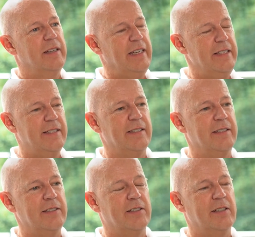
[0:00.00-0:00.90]

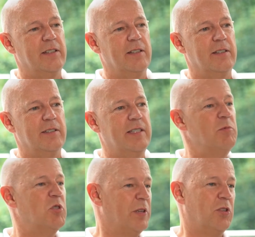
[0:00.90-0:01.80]
incident,
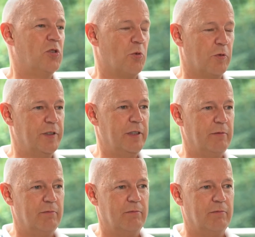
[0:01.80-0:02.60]
seems to be a trophy.